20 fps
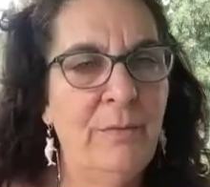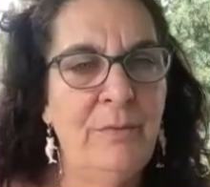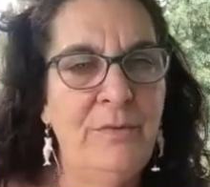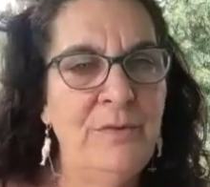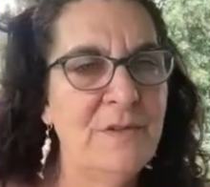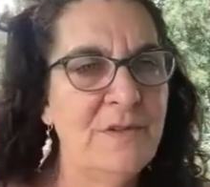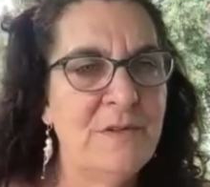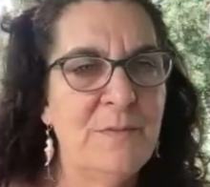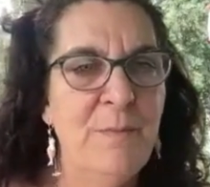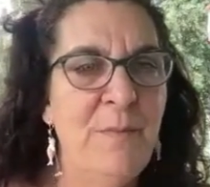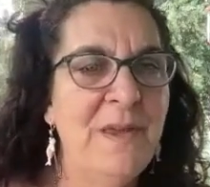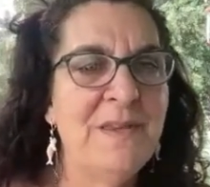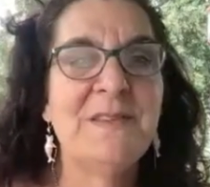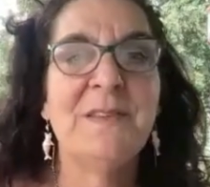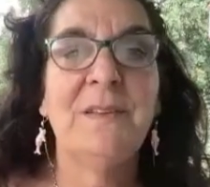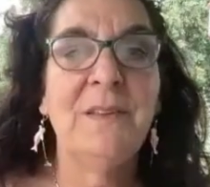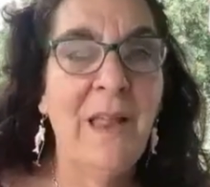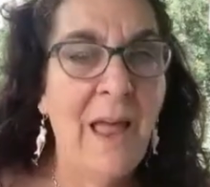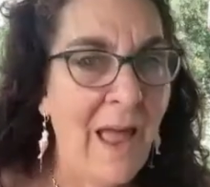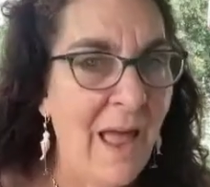just
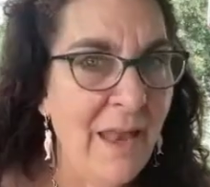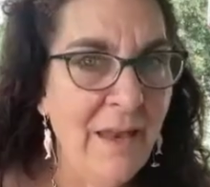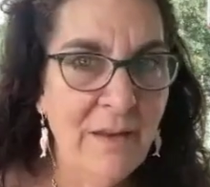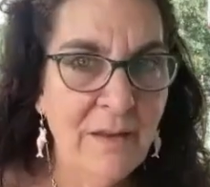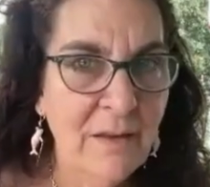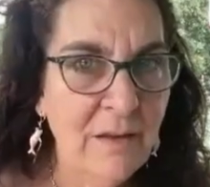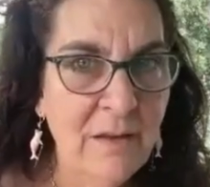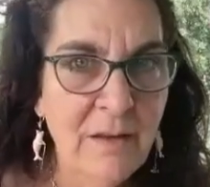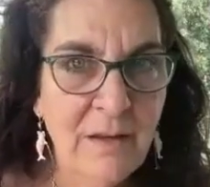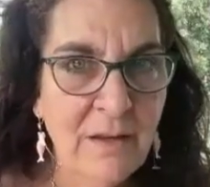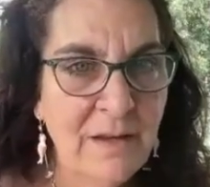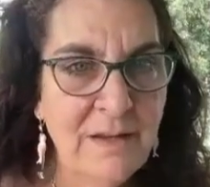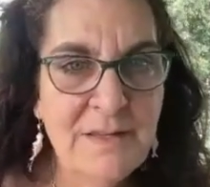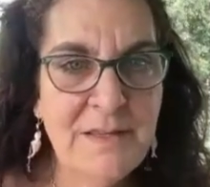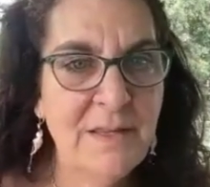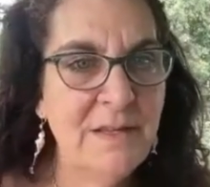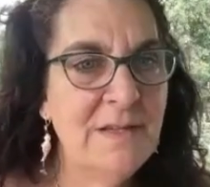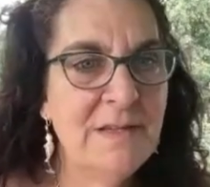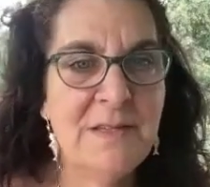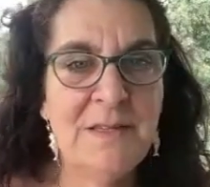misled, because
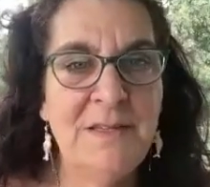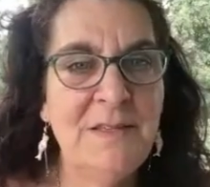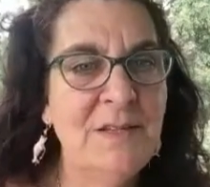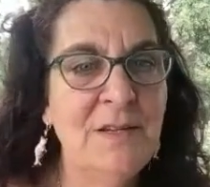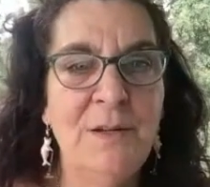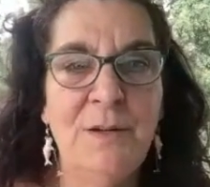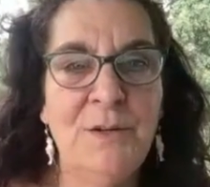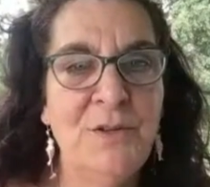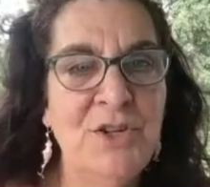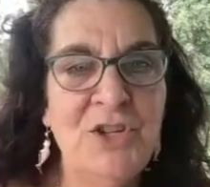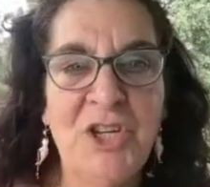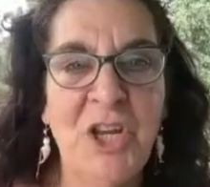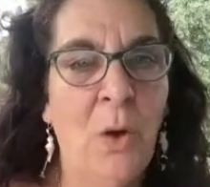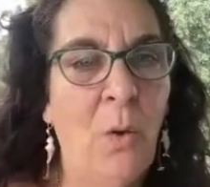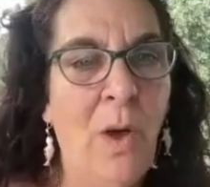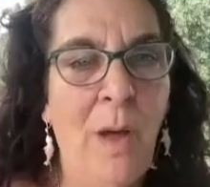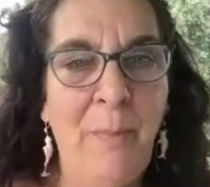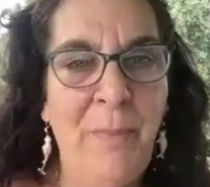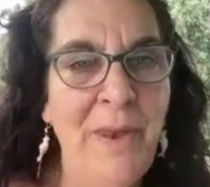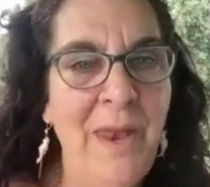these dudes show
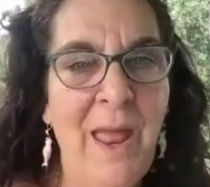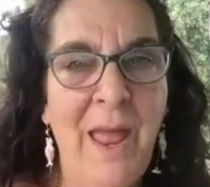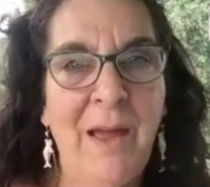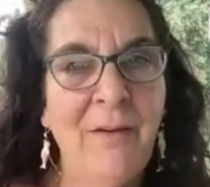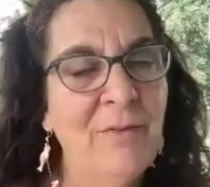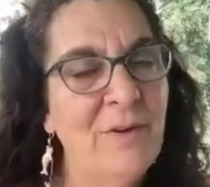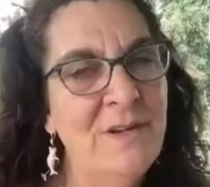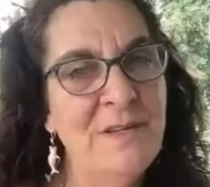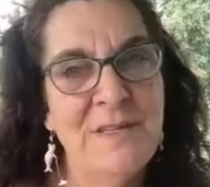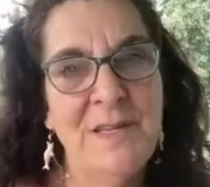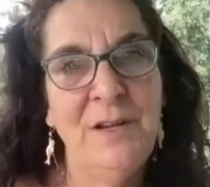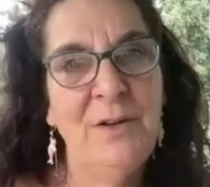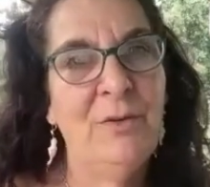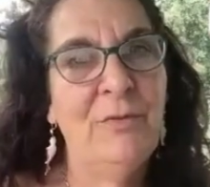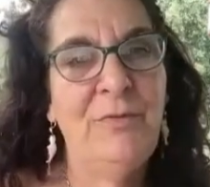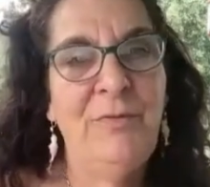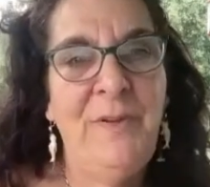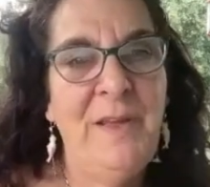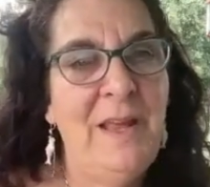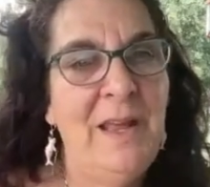up in every single
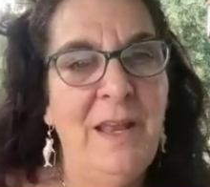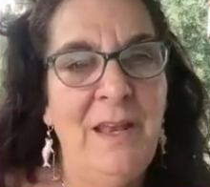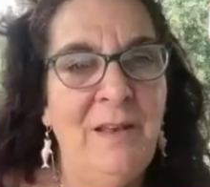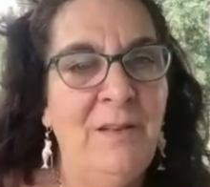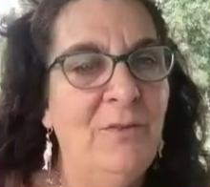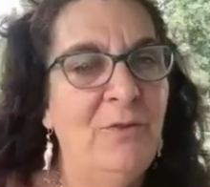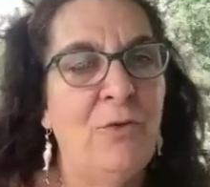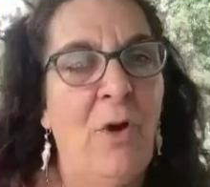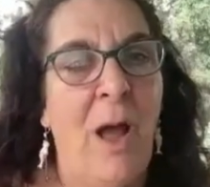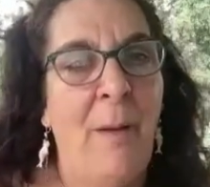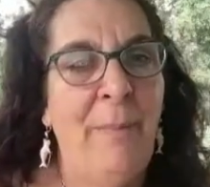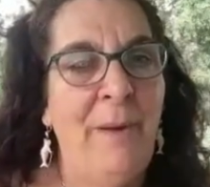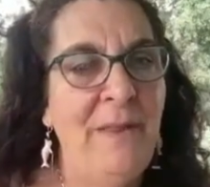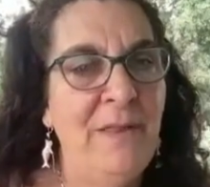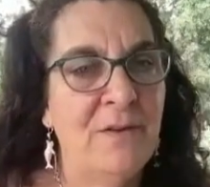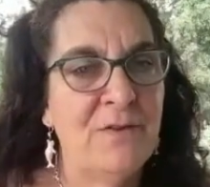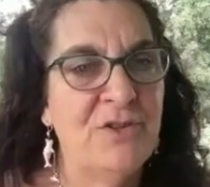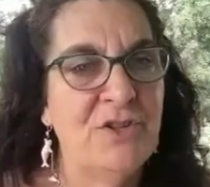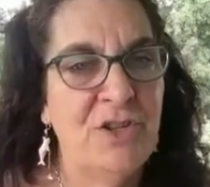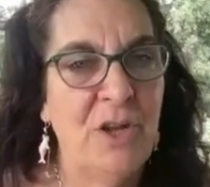feed dropping
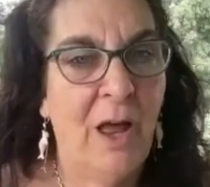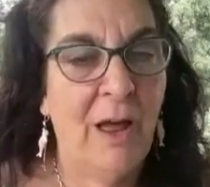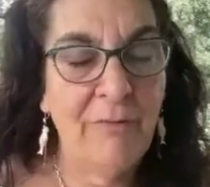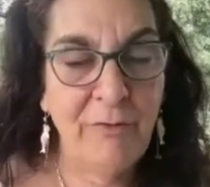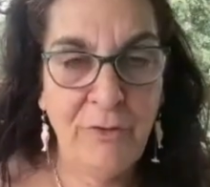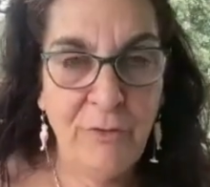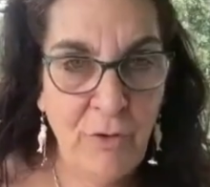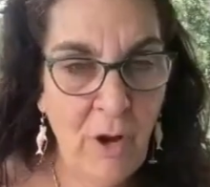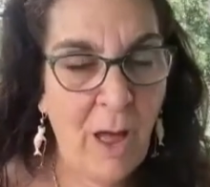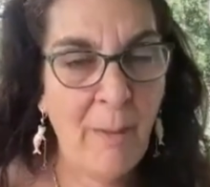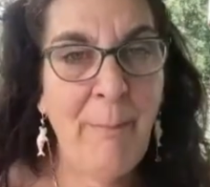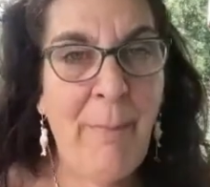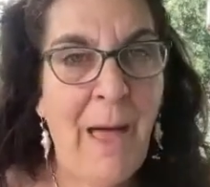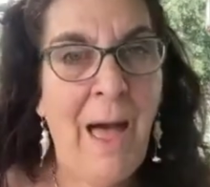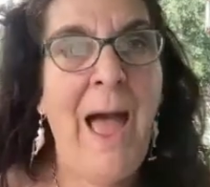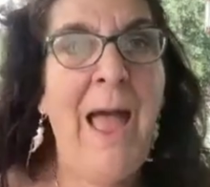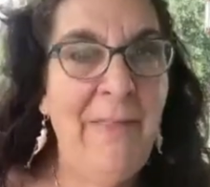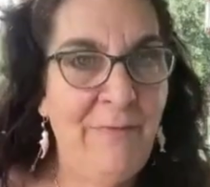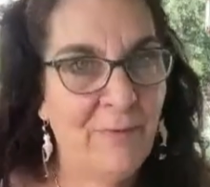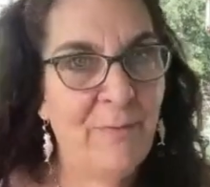their stuff. Do not
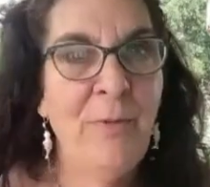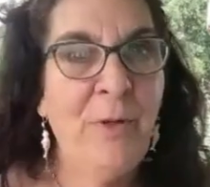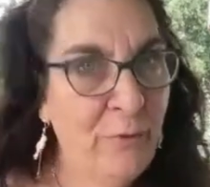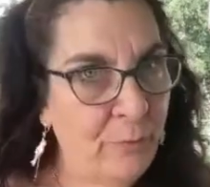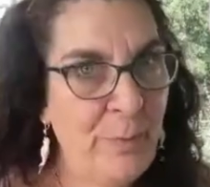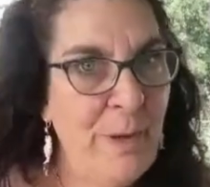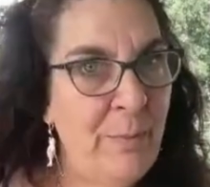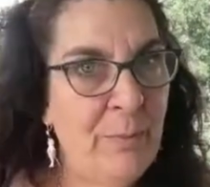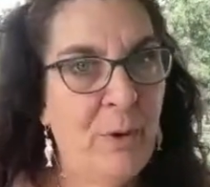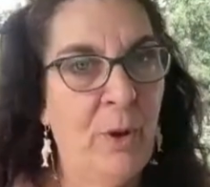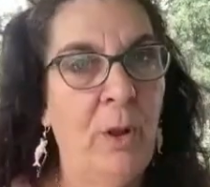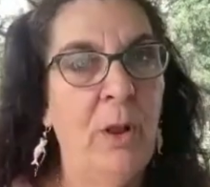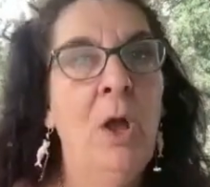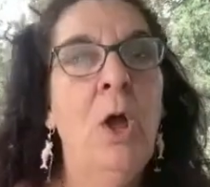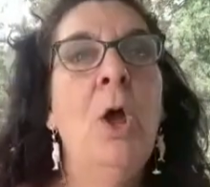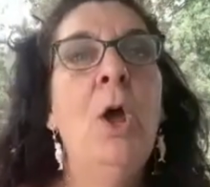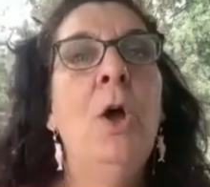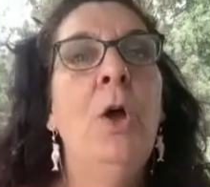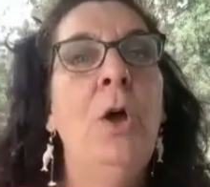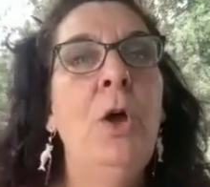buy from those people
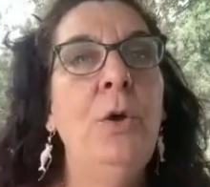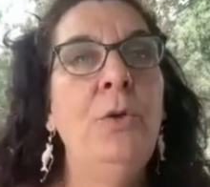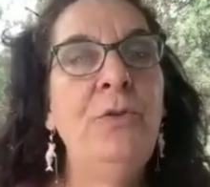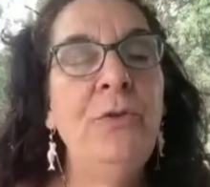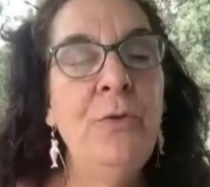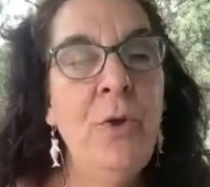who